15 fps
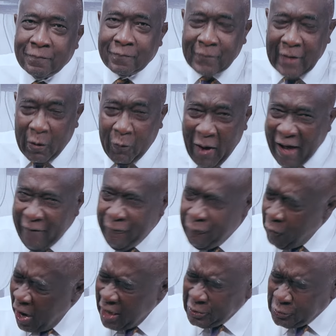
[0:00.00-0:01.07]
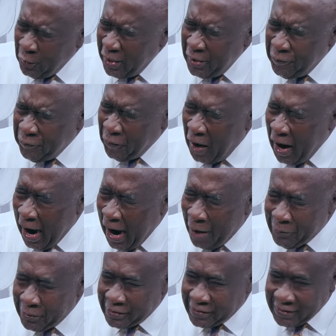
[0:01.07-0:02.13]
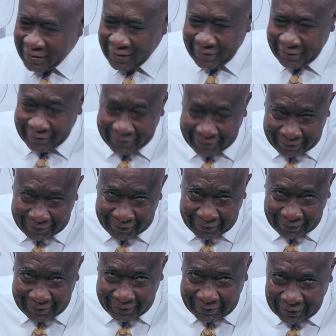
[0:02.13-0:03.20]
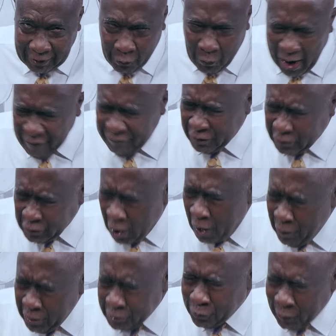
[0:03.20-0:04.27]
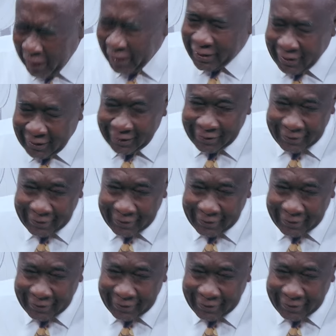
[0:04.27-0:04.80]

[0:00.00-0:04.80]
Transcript: The wife works 24 hours. The wife is always working.